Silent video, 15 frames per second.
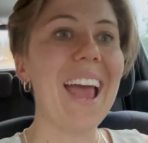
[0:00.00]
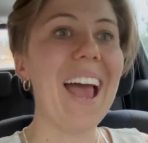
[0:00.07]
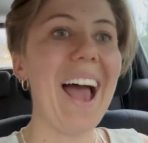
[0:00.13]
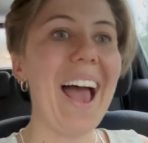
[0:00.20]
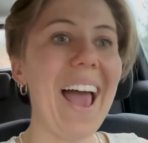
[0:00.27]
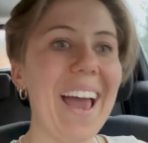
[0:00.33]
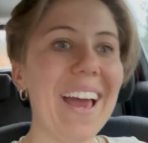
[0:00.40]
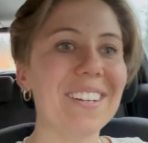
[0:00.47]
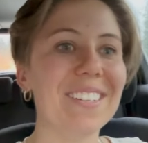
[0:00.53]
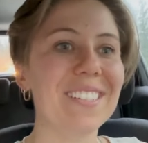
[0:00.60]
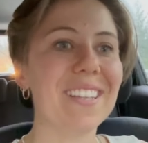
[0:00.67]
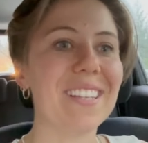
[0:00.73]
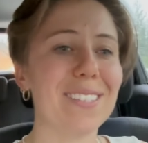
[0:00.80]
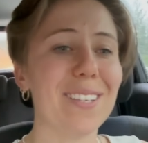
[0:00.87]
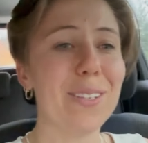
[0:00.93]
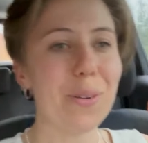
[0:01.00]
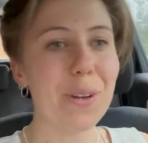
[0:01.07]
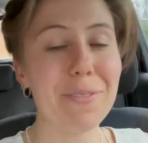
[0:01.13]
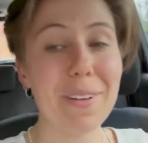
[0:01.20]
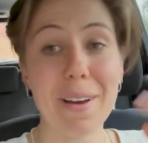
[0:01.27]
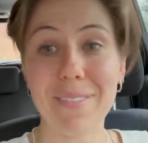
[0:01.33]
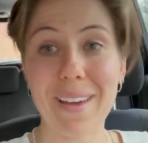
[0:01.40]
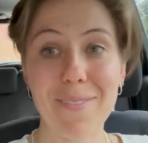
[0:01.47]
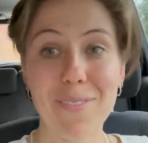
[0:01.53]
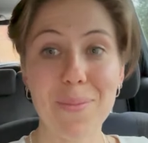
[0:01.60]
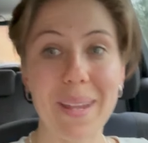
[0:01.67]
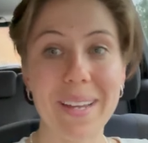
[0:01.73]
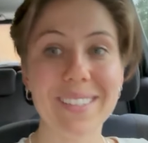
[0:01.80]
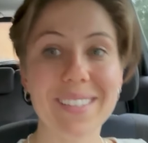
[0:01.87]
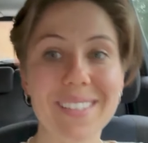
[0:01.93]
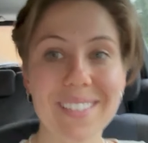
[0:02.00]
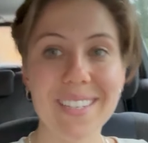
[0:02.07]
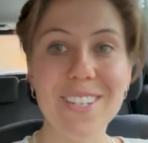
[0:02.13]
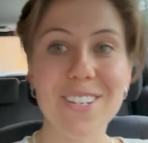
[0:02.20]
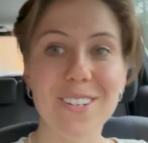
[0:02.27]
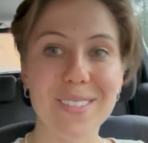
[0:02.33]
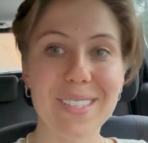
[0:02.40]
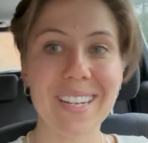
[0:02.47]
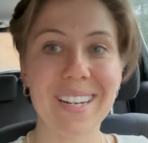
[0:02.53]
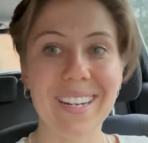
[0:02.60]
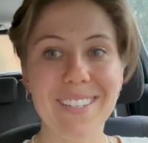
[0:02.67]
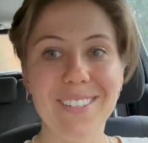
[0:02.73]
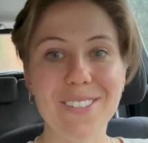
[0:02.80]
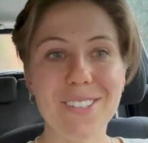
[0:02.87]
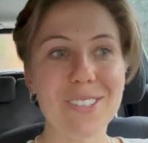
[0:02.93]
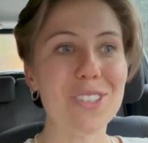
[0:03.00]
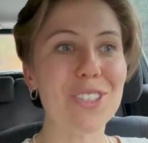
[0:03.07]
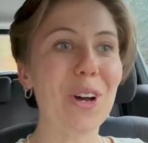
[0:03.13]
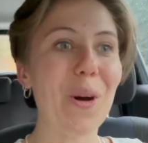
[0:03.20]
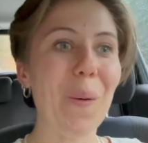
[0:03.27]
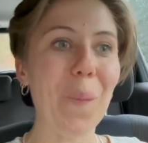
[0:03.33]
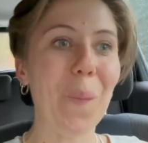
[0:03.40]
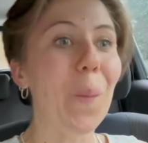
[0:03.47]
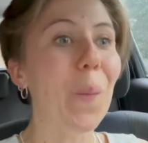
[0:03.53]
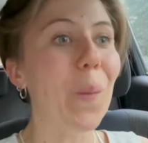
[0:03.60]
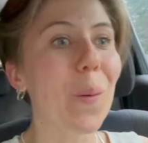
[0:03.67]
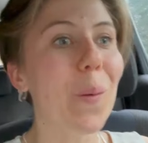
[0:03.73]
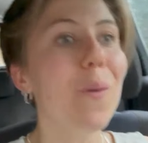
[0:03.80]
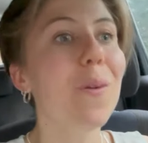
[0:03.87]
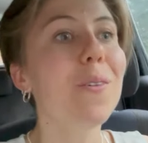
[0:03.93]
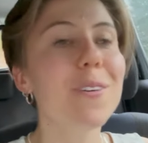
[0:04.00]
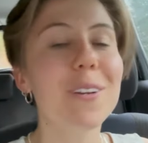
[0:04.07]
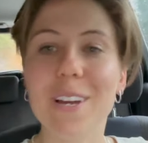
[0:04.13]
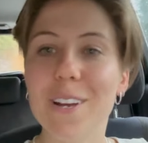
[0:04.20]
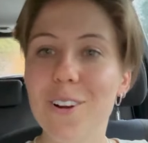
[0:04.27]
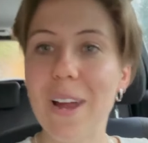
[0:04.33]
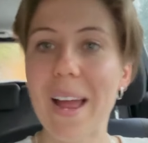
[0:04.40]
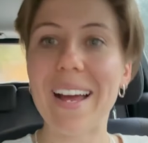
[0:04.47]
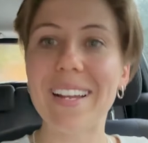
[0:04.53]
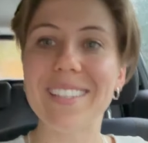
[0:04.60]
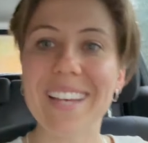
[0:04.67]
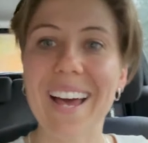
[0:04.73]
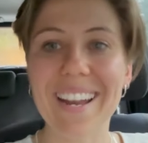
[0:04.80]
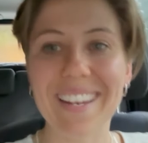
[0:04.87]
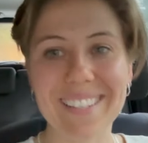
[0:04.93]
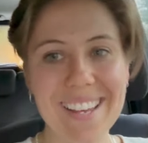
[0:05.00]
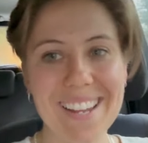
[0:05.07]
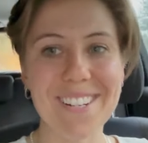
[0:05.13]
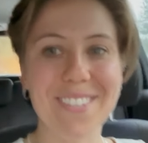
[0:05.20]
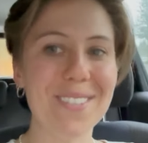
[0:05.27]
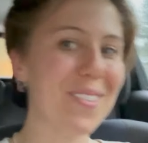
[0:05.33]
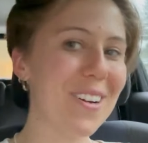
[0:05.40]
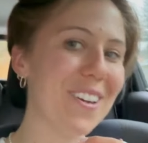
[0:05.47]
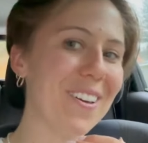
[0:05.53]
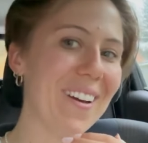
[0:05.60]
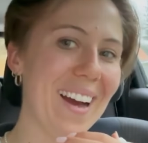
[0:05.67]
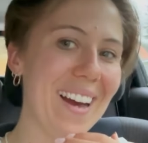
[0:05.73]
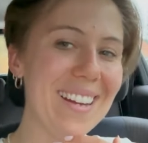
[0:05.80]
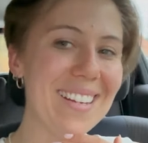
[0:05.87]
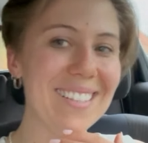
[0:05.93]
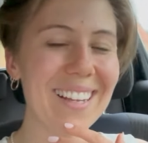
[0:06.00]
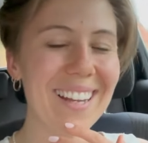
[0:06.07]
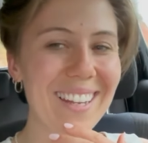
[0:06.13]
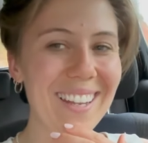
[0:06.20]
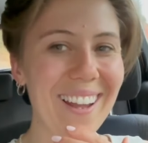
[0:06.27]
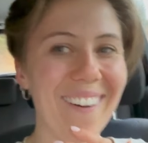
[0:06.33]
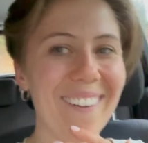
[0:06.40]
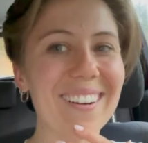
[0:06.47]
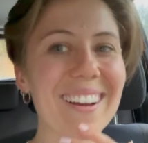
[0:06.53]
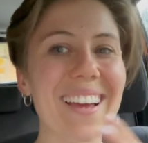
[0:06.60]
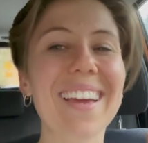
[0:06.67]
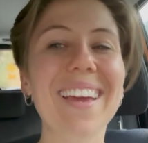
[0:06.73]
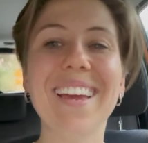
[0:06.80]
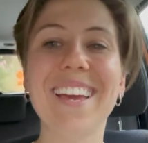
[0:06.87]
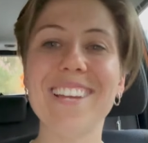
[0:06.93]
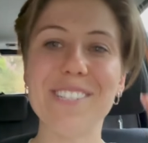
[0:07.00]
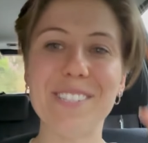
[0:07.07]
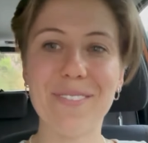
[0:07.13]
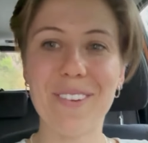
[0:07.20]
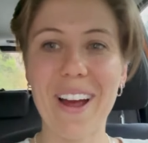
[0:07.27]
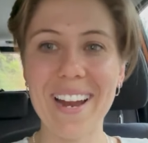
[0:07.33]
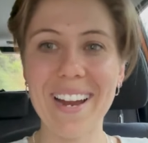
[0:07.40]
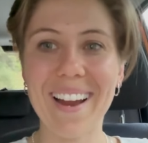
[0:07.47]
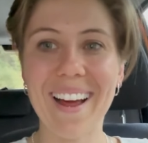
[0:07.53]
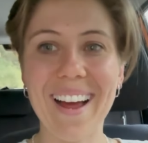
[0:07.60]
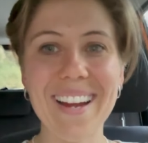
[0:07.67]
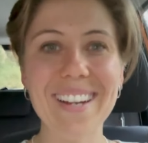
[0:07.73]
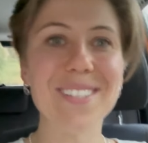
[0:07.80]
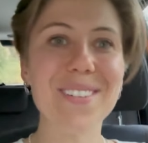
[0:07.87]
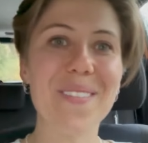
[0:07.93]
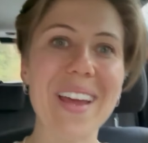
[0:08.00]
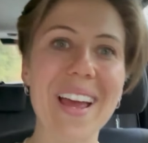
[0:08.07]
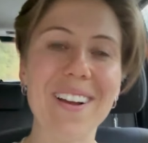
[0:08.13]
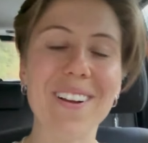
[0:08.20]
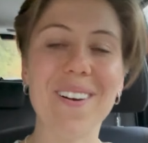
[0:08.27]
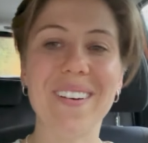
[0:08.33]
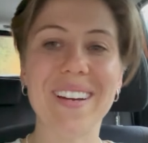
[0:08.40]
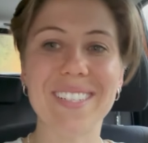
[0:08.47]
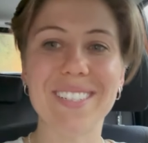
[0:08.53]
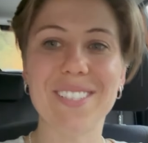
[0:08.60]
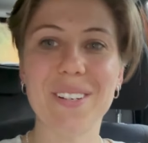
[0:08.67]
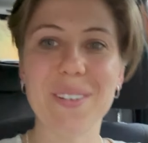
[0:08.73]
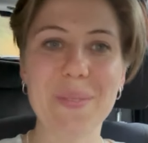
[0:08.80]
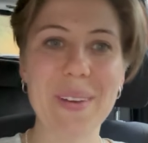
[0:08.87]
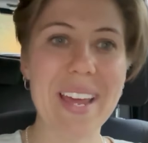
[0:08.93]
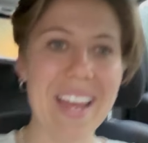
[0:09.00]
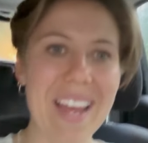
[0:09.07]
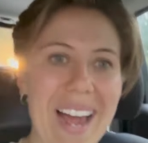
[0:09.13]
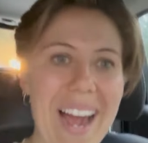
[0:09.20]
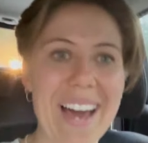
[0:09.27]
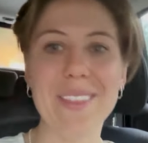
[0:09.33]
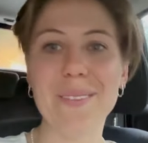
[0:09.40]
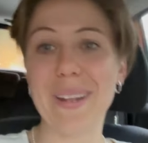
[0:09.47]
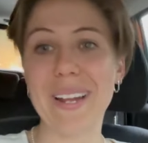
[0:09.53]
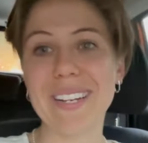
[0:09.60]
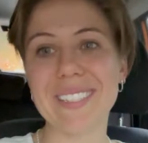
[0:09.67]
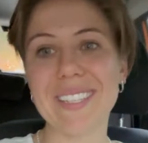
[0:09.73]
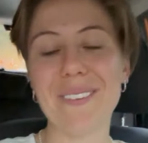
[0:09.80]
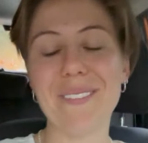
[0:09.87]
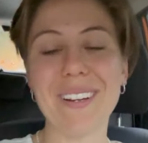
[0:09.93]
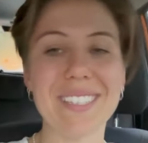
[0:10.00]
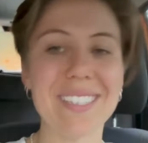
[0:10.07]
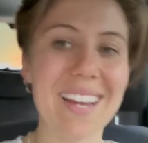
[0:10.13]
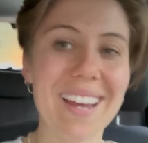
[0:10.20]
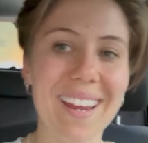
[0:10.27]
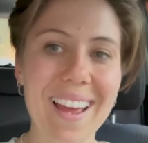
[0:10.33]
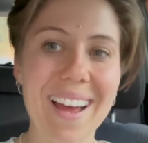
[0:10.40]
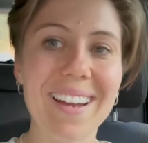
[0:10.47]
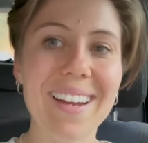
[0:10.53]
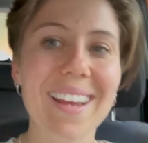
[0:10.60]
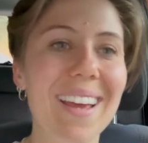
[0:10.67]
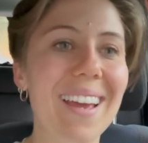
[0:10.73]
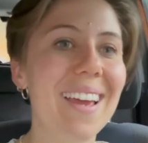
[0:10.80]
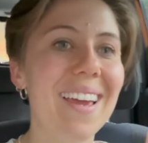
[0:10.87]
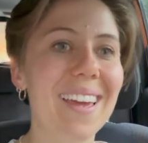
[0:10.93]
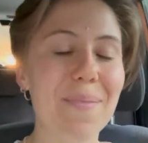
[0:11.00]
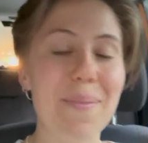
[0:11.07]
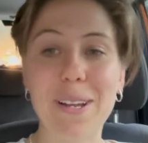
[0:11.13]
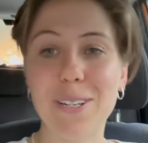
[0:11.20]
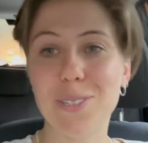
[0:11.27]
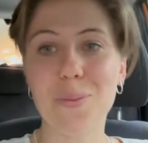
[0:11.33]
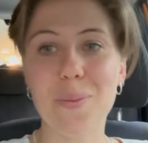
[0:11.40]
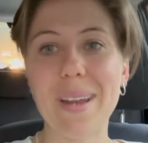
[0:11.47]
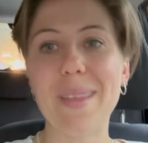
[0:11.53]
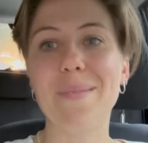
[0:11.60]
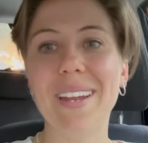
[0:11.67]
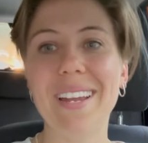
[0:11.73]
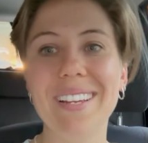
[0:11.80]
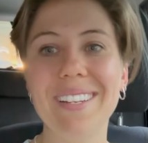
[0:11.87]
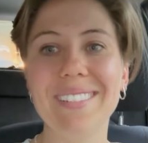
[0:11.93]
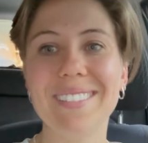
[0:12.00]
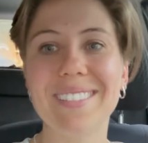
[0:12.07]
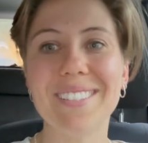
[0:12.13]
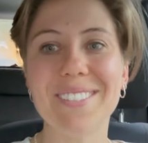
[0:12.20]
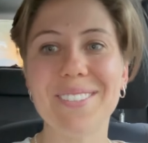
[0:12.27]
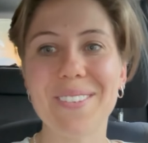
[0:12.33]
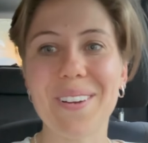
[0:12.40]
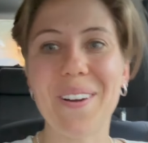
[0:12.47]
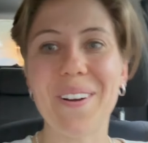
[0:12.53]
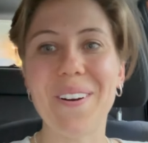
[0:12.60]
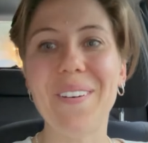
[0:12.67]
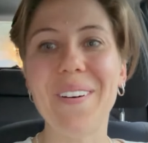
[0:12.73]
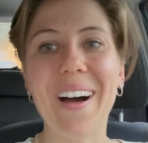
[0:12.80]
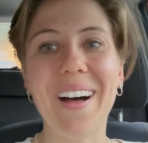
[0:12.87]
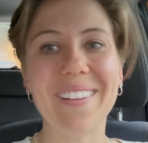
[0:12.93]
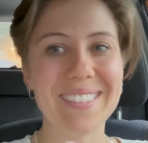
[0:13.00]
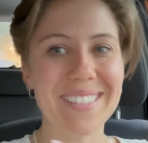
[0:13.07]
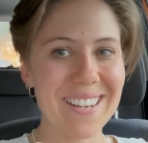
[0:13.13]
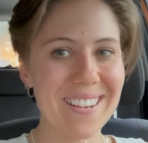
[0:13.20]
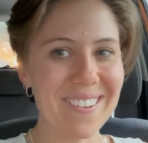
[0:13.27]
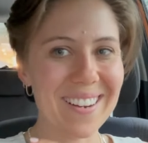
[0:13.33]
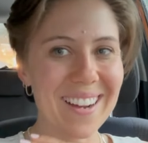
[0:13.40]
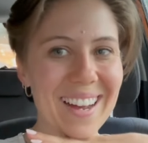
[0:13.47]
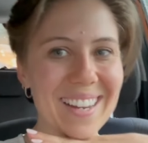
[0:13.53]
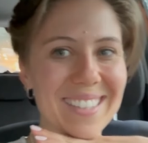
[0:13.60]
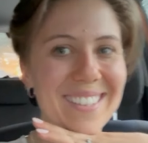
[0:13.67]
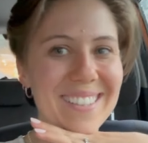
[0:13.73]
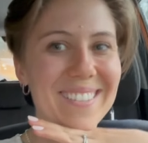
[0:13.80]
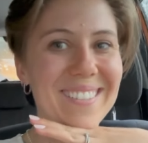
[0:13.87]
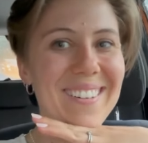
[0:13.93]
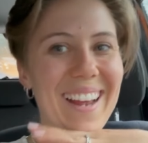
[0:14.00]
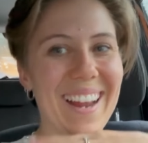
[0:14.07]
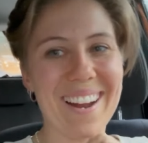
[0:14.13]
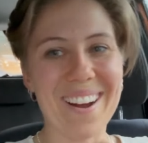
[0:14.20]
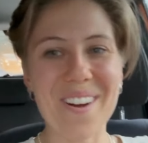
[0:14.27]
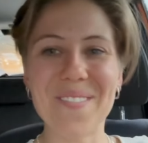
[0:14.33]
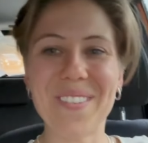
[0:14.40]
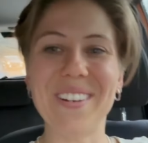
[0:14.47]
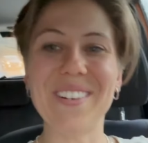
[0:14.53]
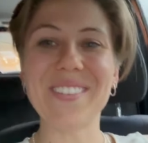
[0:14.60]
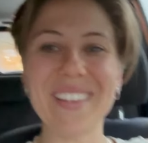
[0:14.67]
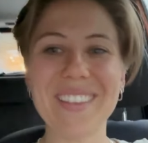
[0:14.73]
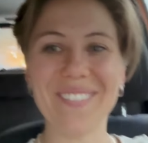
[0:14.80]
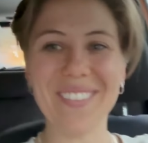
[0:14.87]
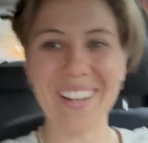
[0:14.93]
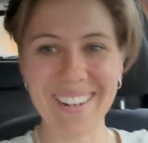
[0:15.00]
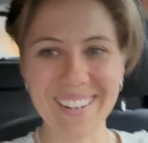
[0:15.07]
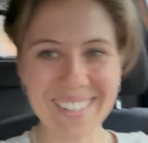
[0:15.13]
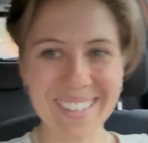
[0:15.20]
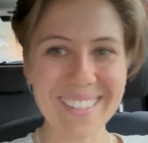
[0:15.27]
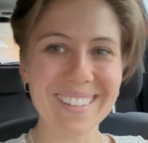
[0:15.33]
and this is one of our favorite places in New Zealand, so congrats! I decided to bring you guys along. It is Friday night. We are going to be at the place that we're staying at in about 20 minutes, so I'll see you guys soon, and I hope you enjoy the vlog.